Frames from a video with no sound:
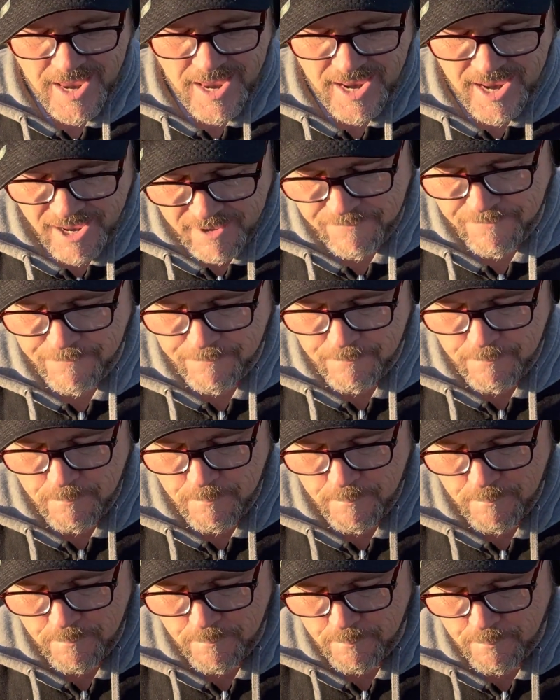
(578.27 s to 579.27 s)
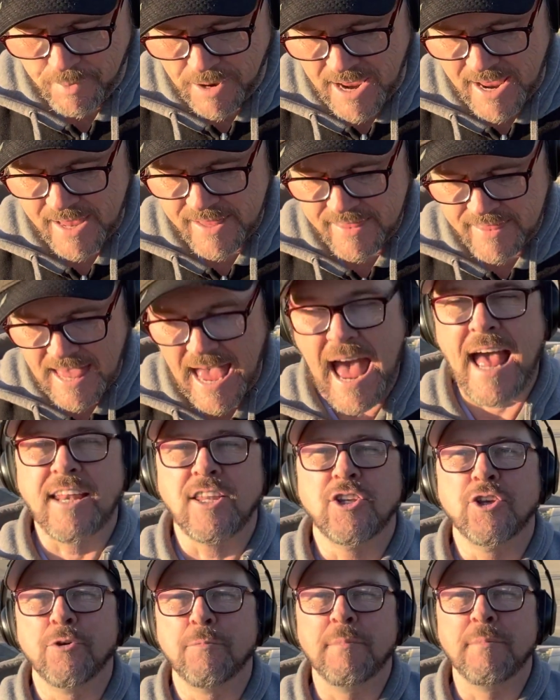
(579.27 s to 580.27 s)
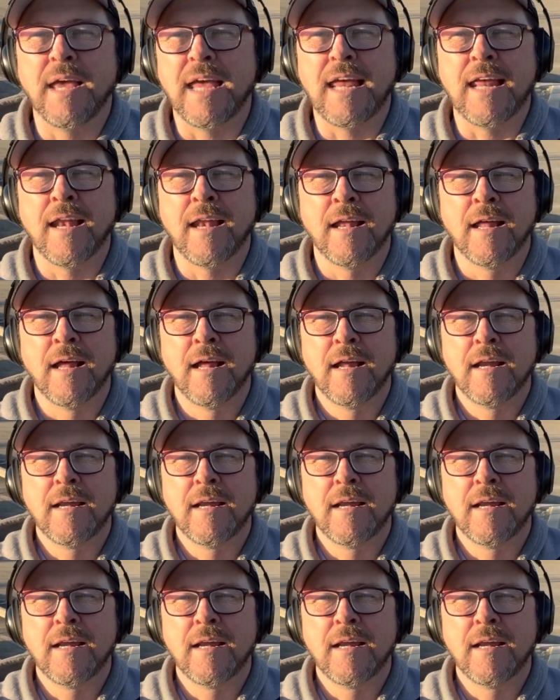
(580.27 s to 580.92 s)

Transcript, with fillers: If by that you mean